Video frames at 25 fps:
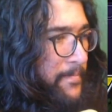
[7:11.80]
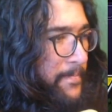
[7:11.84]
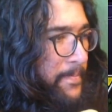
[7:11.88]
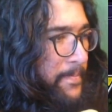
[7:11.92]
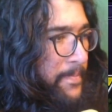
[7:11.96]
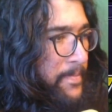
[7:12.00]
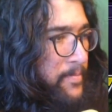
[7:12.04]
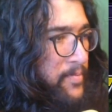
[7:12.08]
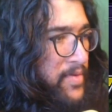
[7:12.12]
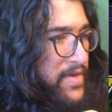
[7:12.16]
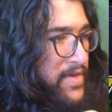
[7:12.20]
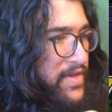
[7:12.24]

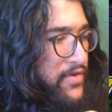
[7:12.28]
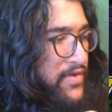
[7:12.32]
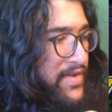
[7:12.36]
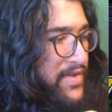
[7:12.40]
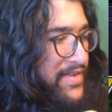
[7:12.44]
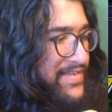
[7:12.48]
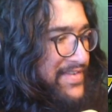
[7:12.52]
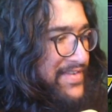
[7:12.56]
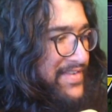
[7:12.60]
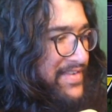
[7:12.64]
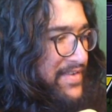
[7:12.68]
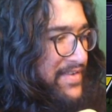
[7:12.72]
But you
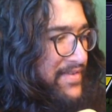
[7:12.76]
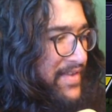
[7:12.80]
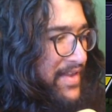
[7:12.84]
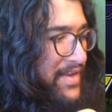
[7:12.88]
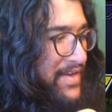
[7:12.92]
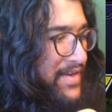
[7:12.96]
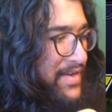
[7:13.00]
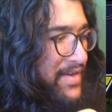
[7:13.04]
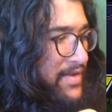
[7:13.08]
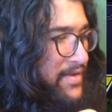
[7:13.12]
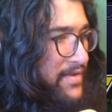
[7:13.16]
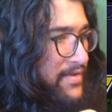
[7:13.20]
can see
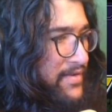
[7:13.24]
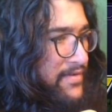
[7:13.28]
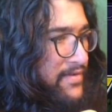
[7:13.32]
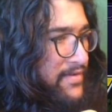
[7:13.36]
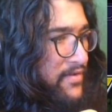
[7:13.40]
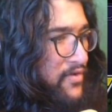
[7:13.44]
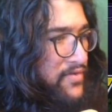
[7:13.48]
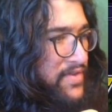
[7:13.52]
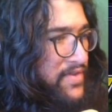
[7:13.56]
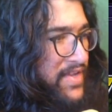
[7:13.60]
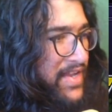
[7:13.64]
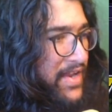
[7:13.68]
that it
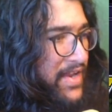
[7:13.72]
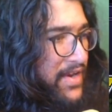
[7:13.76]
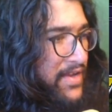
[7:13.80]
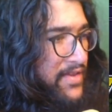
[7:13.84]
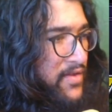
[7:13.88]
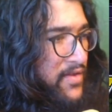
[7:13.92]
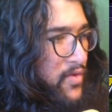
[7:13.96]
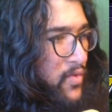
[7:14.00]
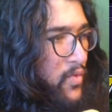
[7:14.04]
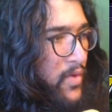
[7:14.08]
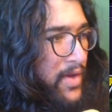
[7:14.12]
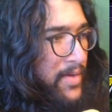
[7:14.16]
is only
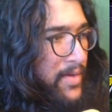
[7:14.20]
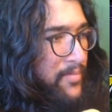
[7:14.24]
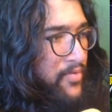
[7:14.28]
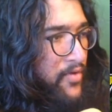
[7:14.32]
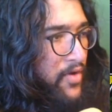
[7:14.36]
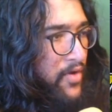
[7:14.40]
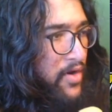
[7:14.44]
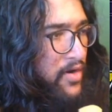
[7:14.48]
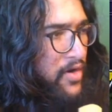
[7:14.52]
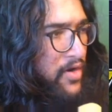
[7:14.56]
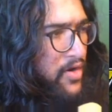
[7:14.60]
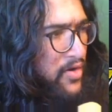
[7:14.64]
getting the one
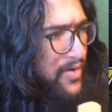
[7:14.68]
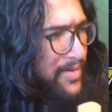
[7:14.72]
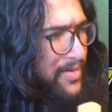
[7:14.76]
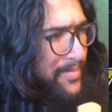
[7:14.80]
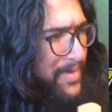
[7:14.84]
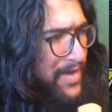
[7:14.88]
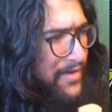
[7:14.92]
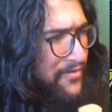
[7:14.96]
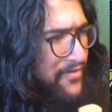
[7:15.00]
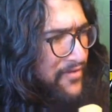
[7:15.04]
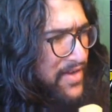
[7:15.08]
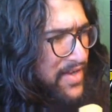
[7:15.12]
proc. Oh,
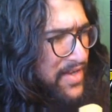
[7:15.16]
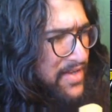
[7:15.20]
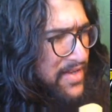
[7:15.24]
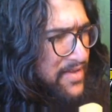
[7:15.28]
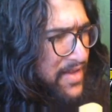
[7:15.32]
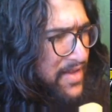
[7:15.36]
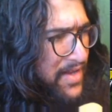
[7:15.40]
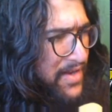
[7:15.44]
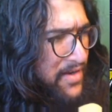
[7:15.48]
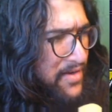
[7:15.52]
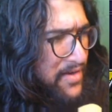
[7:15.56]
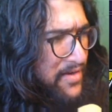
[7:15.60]
am I a
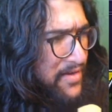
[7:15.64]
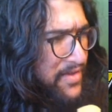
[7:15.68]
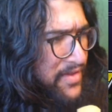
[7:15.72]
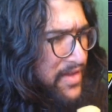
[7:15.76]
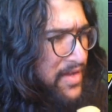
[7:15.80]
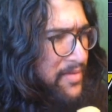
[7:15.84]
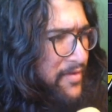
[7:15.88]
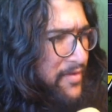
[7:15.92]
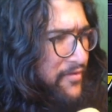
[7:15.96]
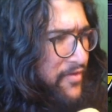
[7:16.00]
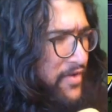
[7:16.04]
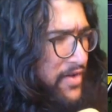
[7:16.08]
fucking liar? I
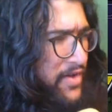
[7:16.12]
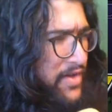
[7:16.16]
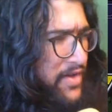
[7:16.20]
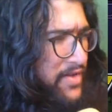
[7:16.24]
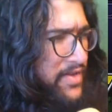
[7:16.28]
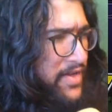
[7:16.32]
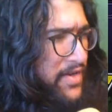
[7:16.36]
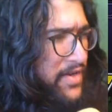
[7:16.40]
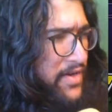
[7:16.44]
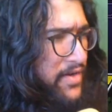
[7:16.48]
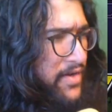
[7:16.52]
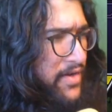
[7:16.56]
think I'm a
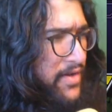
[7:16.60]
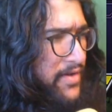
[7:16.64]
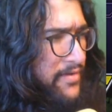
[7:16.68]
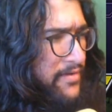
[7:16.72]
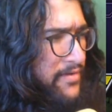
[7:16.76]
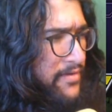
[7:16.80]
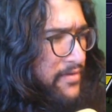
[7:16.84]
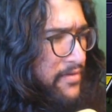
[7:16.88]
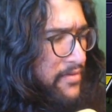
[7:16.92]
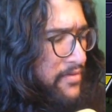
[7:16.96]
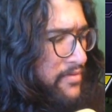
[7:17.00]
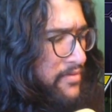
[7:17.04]
fucking liar,
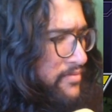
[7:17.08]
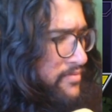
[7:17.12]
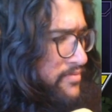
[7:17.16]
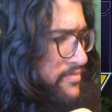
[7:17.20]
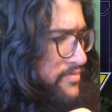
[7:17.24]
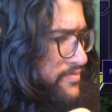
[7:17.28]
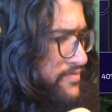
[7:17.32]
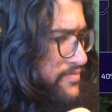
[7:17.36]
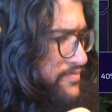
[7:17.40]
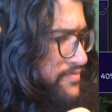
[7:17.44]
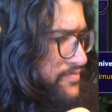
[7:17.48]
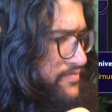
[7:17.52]
guys.
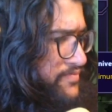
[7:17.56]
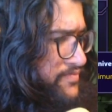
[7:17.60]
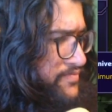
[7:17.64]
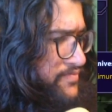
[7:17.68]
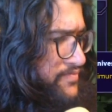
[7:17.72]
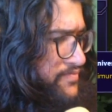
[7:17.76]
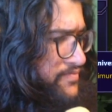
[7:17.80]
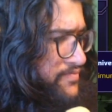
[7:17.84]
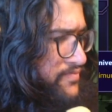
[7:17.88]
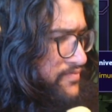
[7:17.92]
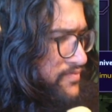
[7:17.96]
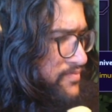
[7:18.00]

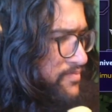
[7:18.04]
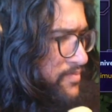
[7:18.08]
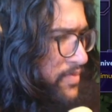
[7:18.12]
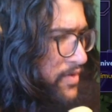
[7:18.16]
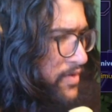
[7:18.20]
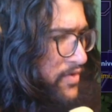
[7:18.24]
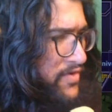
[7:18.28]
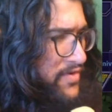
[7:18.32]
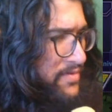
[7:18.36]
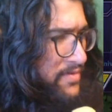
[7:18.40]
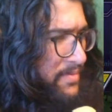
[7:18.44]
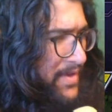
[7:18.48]

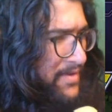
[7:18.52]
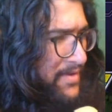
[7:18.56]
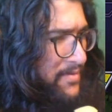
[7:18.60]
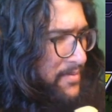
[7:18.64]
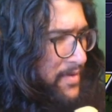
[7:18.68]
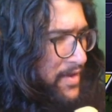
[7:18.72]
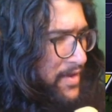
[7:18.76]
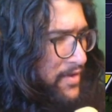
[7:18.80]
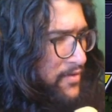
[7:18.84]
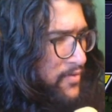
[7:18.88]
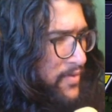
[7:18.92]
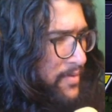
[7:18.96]
Bonus
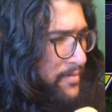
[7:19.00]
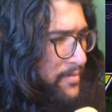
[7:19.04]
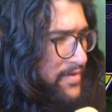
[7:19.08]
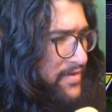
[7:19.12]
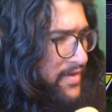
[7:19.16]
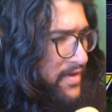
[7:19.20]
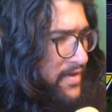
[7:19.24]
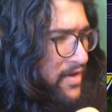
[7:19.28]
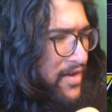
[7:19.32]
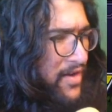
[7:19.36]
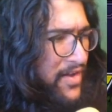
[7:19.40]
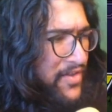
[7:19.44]
maximum health
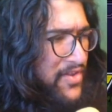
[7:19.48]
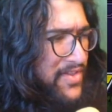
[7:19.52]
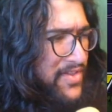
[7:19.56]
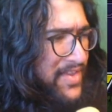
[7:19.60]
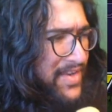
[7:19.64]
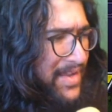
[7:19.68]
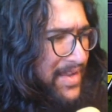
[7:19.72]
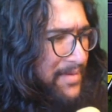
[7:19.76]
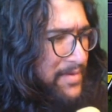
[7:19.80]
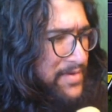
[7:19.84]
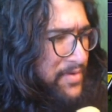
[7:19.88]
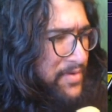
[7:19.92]
1%. Oh, I thought
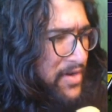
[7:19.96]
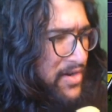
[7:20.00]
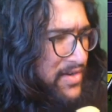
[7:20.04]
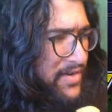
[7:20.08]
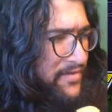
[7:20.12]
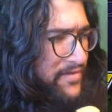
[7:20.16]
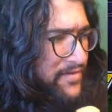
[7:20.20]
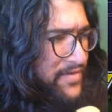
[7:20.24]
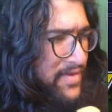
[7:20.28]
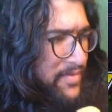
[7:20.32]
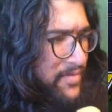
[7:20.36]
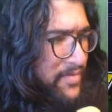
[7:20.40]
the damage
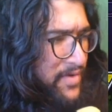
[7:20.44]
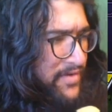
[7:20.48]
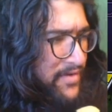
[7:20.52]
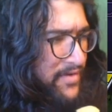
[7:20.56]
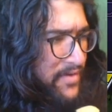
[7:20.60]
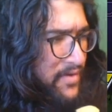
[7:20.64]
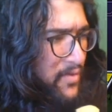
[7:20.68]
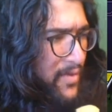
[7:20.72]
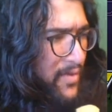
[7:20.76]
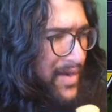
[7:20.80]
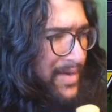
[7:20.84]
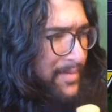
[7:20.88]
procced it for some
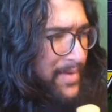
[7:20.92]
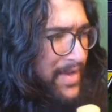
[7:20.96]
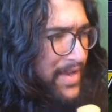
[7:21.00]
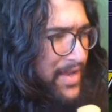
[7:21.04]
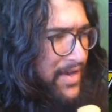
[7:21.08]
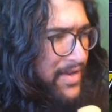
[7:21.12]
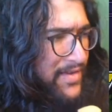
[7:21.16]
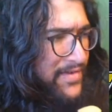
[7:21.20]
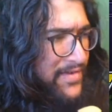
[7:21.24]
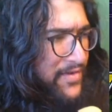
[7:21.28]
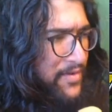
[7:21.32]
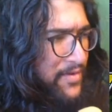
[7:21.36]
reason. Why am I
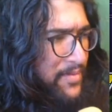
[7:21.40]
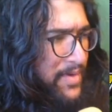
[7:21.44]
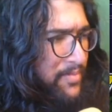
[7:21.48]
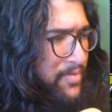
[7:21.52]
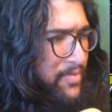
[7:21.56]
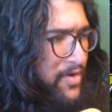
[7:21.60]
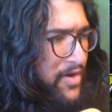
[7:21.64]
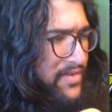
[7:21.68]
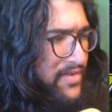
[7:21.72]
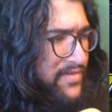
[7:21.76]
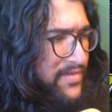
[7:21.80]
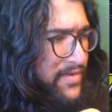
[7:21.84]
getting so
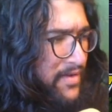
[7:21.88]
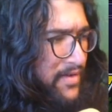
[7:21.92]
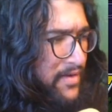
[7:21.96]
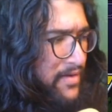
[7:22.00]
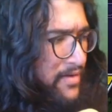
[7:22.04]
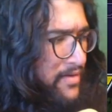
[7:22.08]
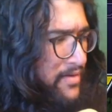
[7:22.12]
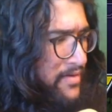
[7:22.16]
many procs then?